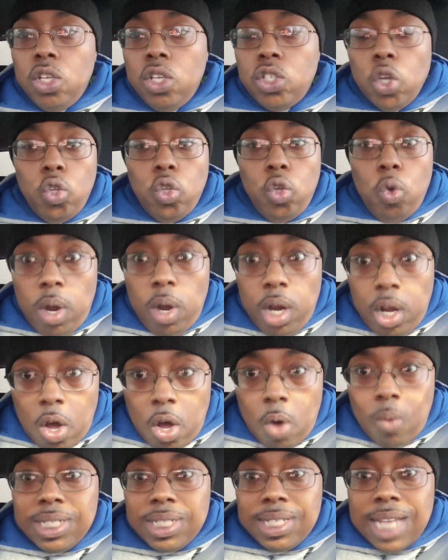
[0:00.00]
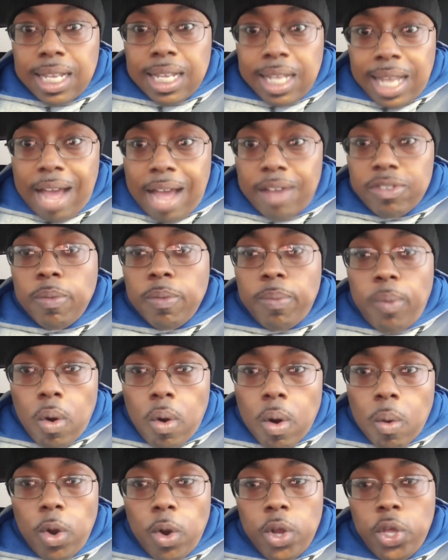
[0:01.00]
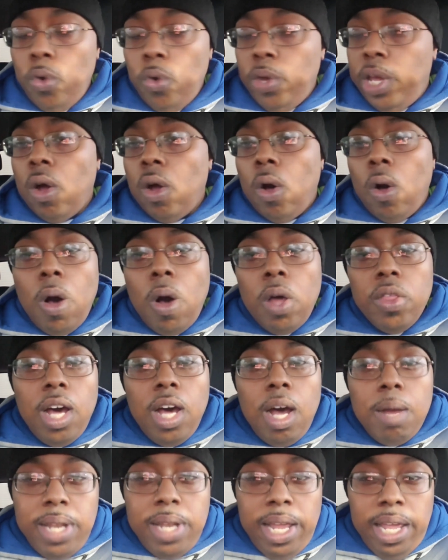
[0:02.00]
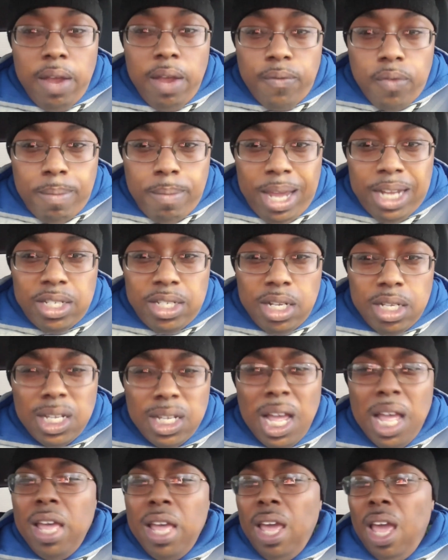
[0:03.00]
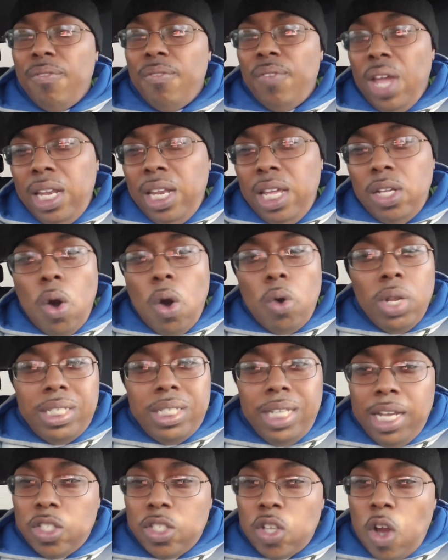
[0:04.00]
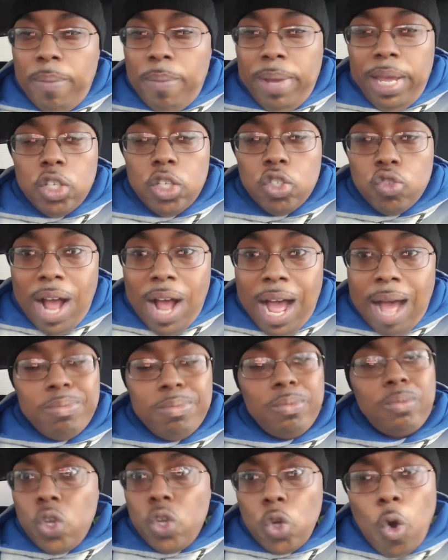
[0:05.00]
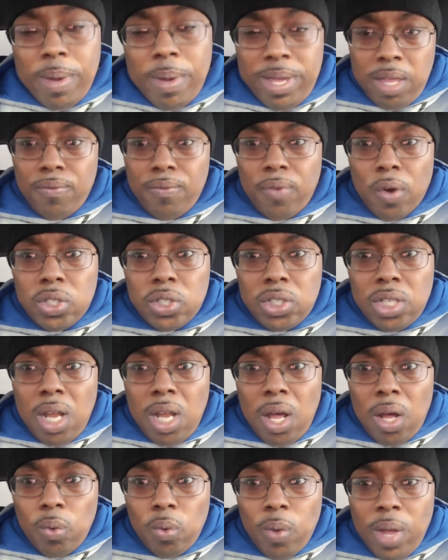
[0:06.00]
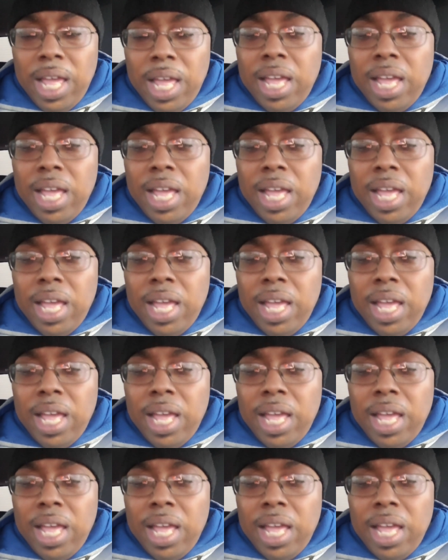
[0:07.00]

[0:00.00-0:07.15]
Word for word: So you want to go inside live support where you'll get all the up-to-date informations. If any golden tickets are being dropped, you'll be the first to know.